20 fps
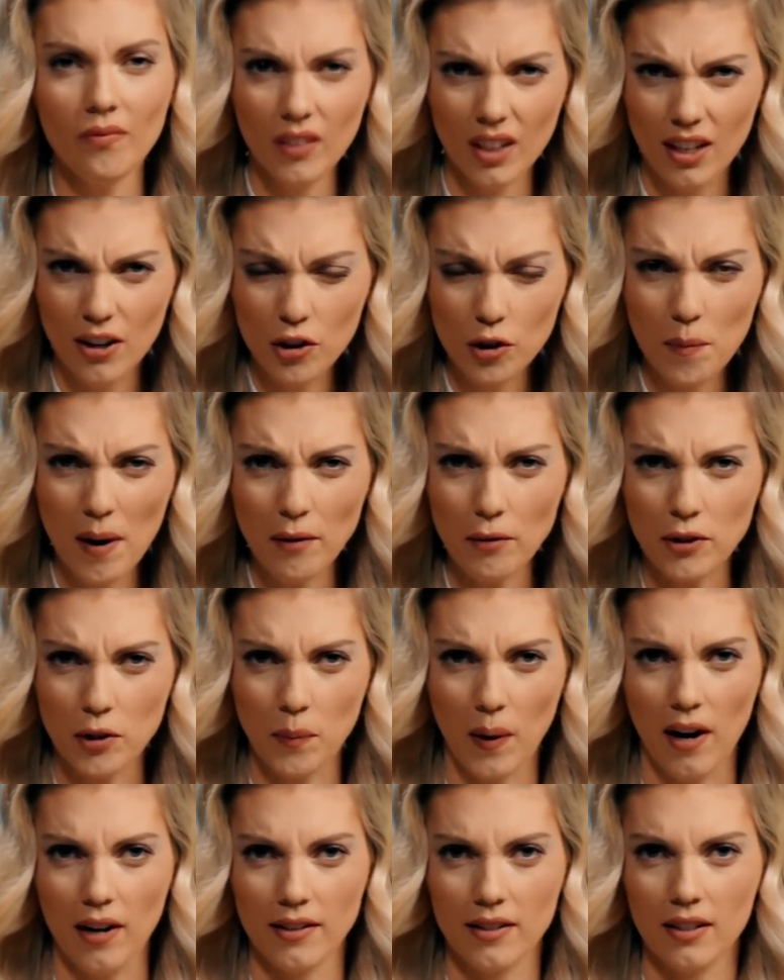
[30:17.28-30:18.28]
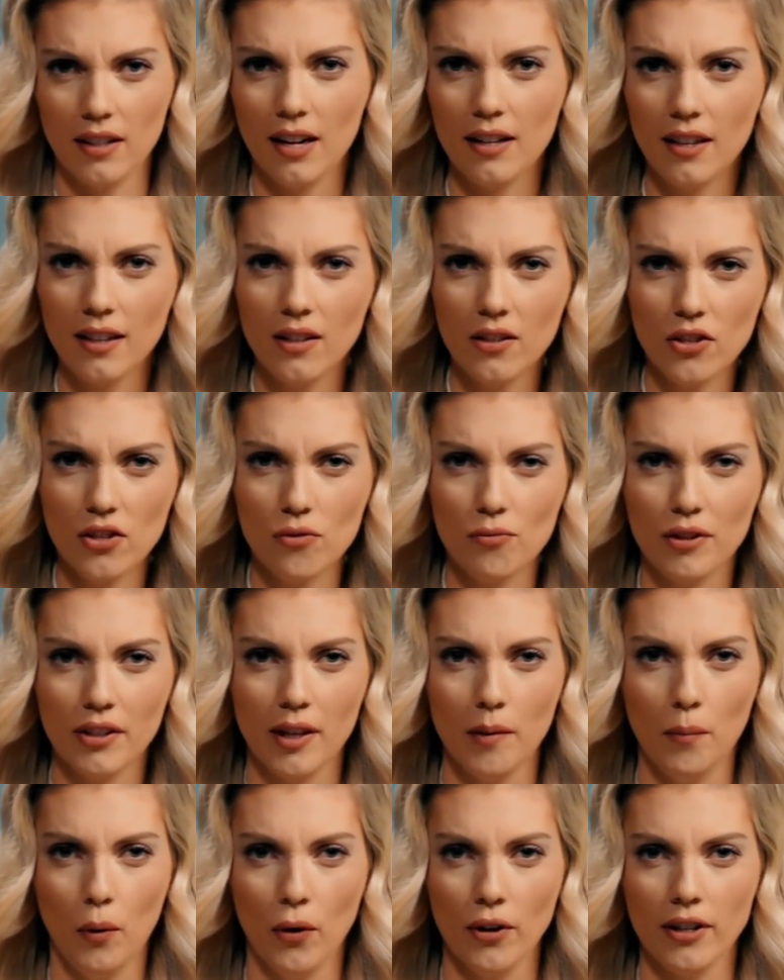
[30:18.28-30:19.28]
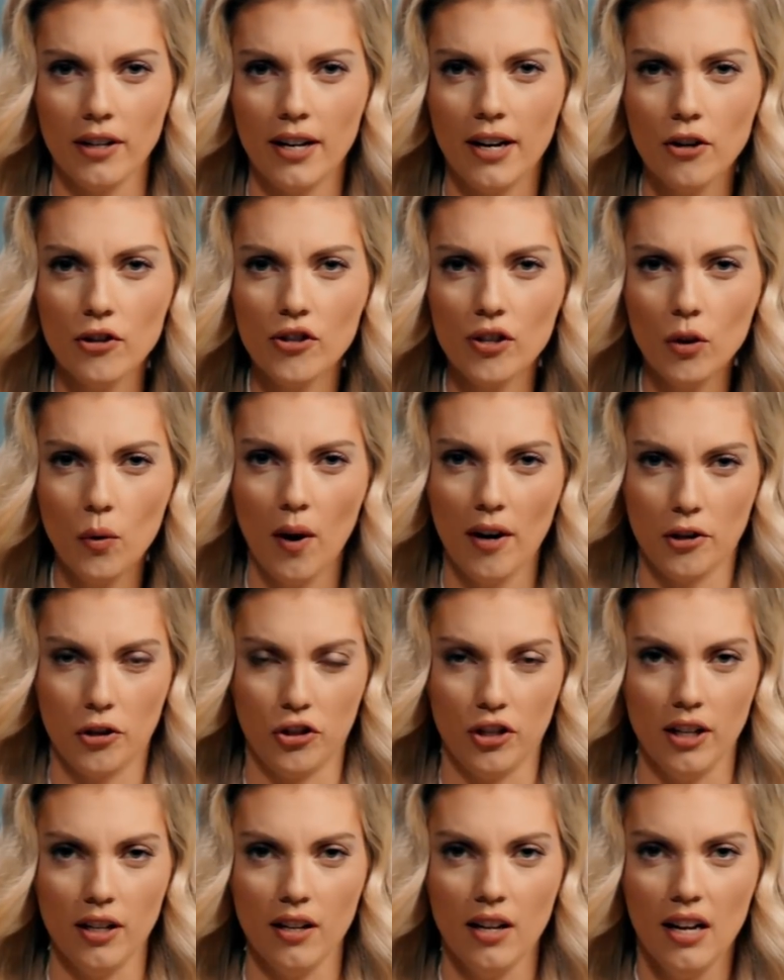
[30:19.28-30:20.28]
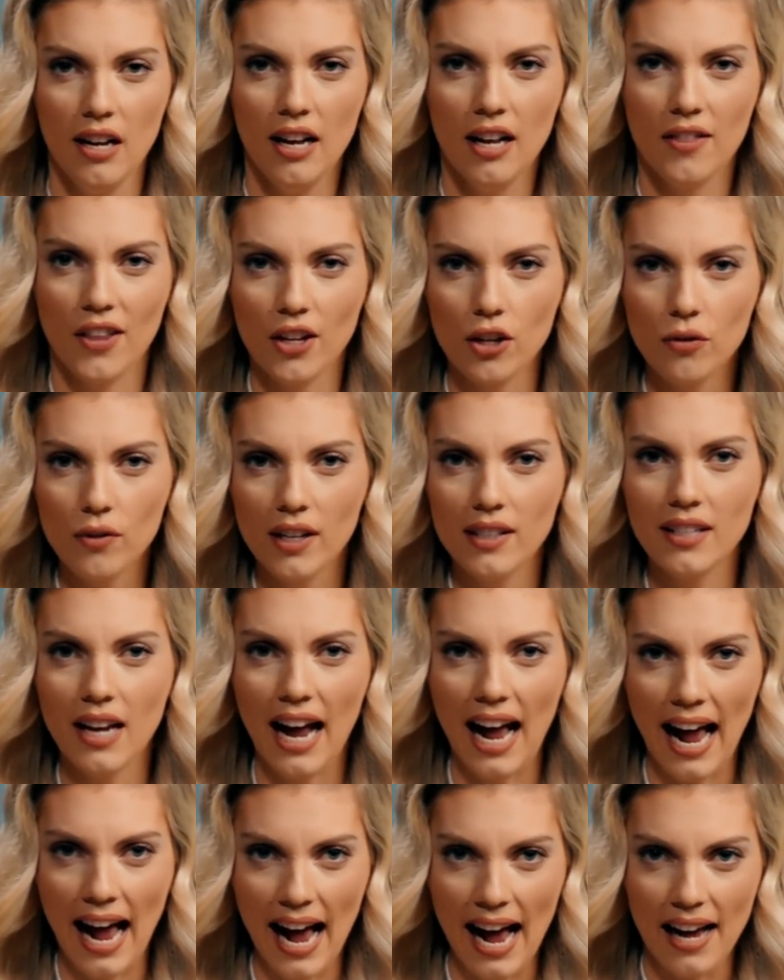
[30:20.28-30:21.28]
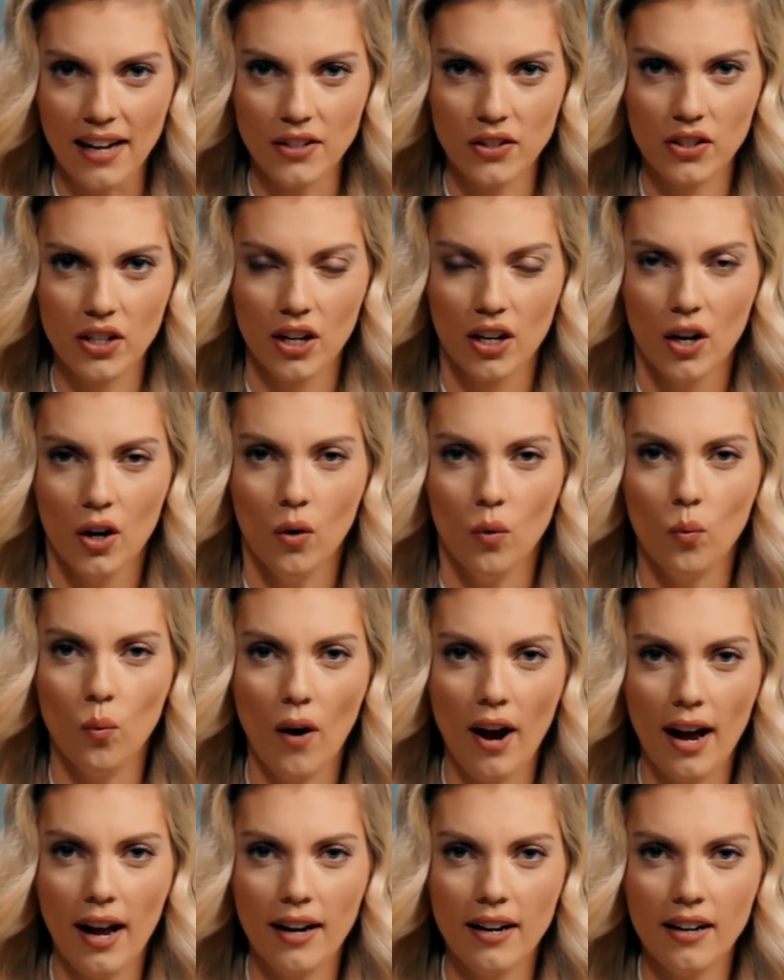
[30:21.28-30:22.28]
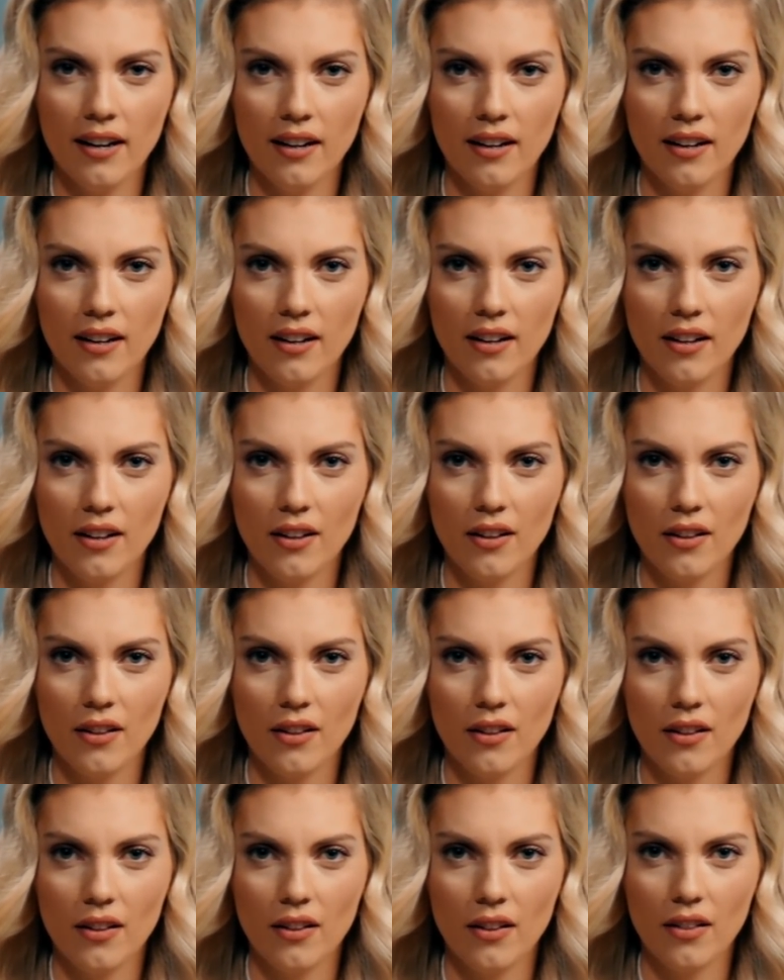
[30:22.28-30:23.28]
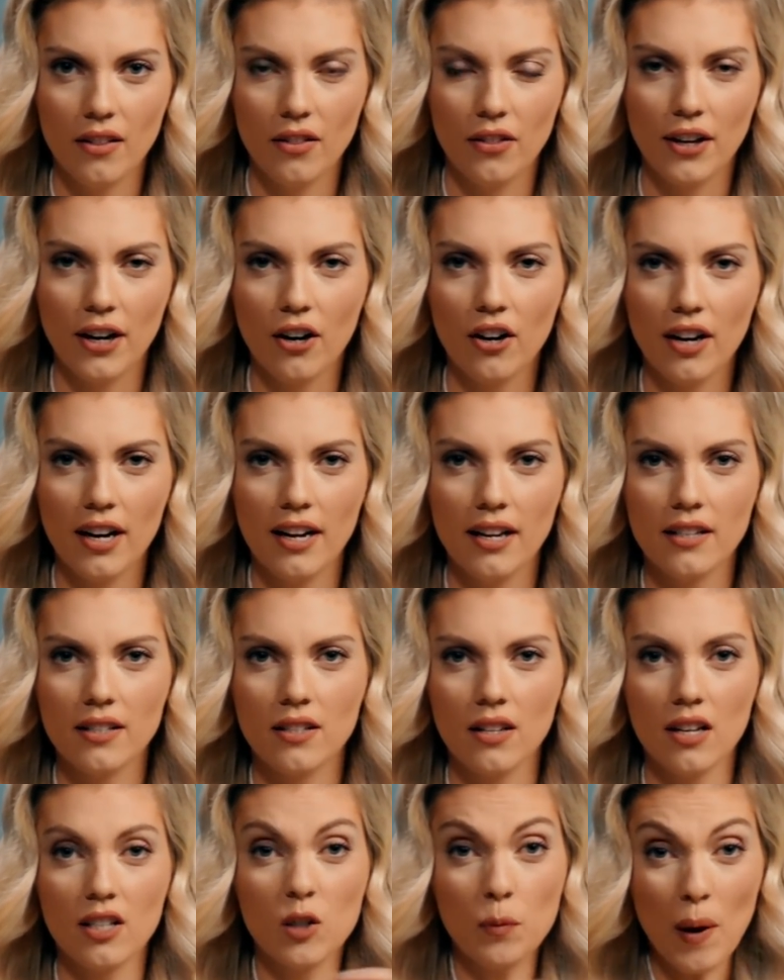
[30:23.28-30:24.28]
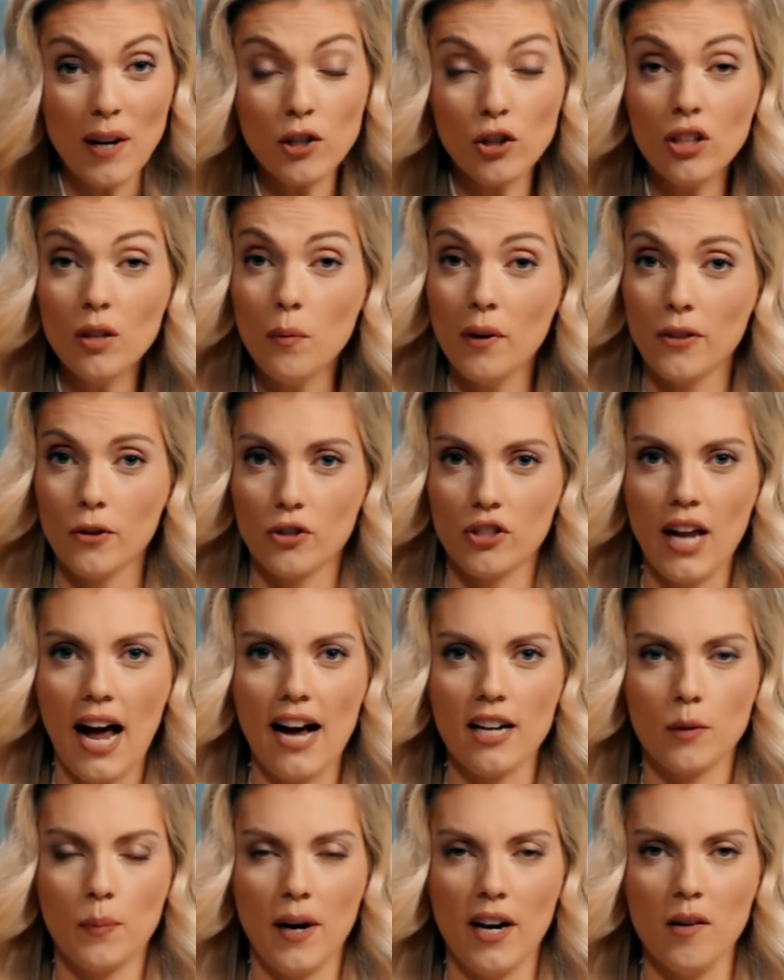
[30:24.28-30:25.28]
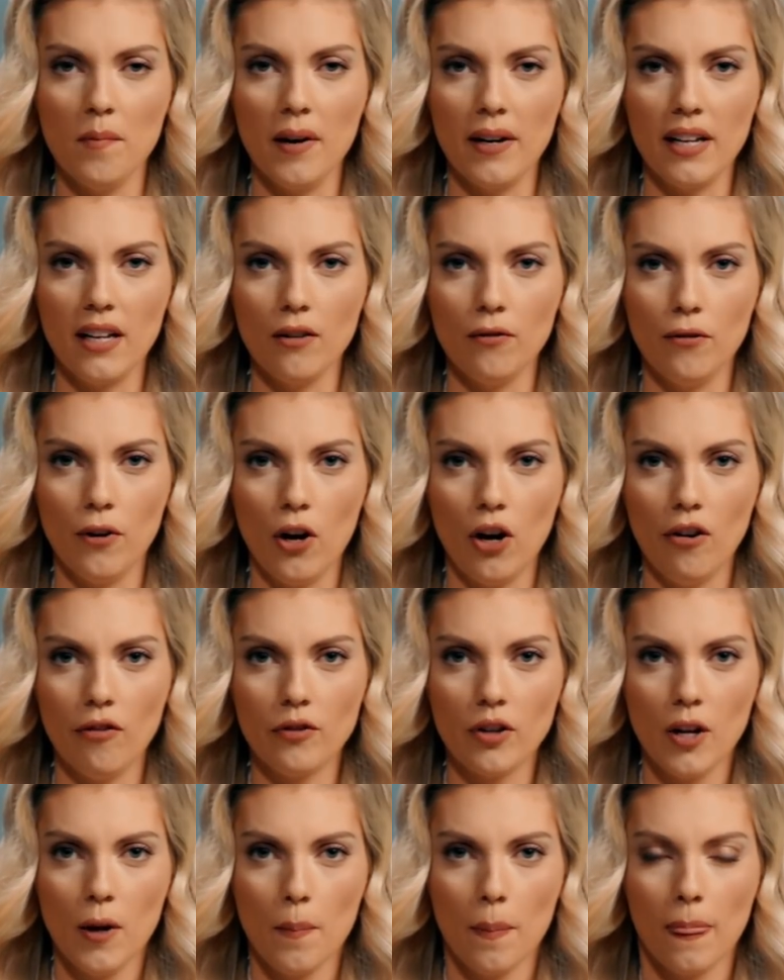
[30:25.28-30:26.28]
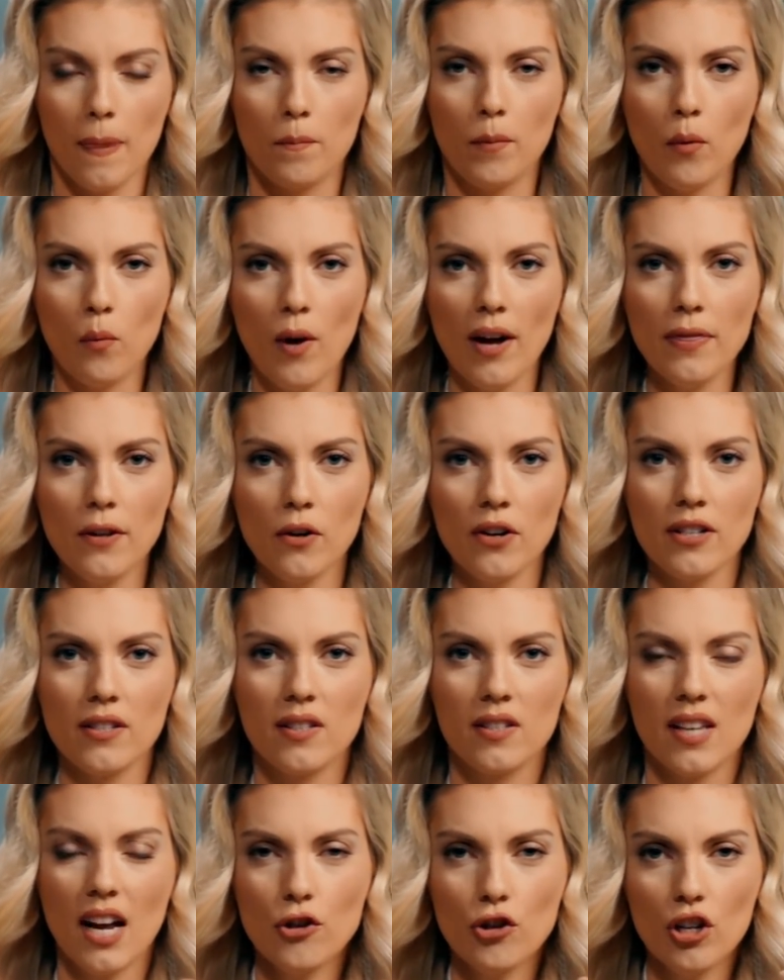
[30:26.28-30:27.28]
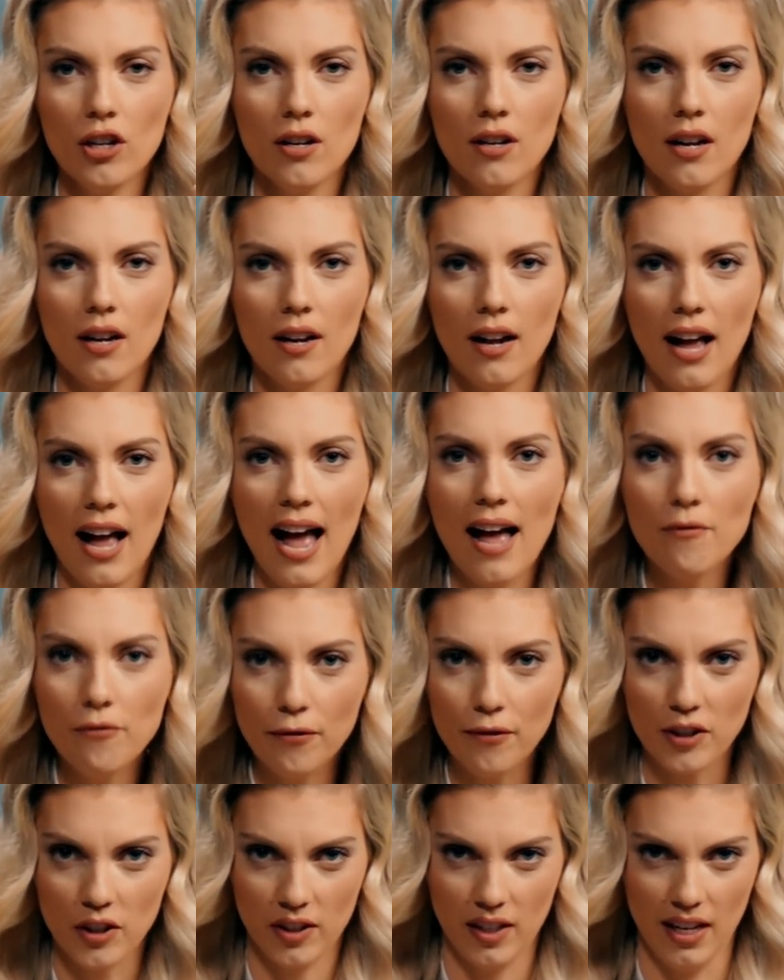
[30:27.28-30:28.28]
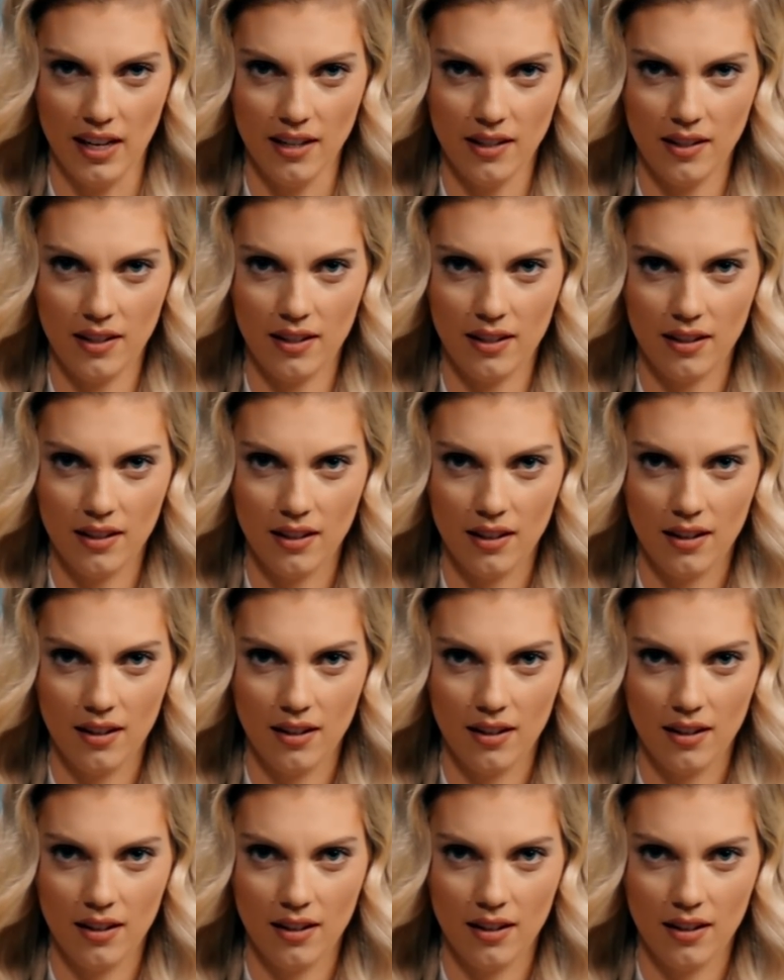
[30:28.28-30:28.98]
Here's my response, and I think this is really important. Here's the question that you need to ask when there is, especially when there's taxpayer money involved, but when there is such an emphasis